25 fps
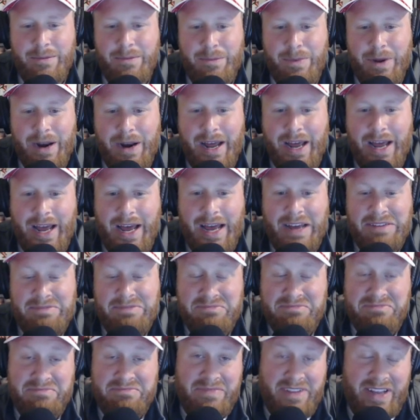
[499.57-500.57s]
But I
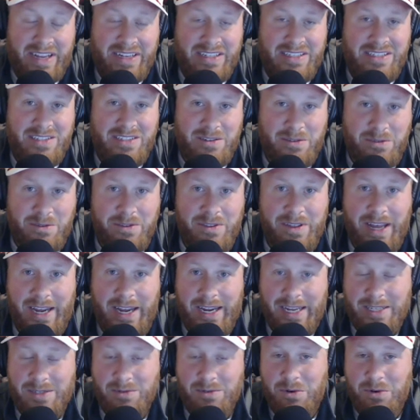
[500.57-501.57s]
do
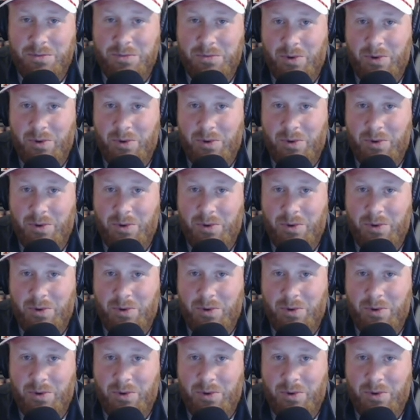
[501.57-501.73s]
think it's worth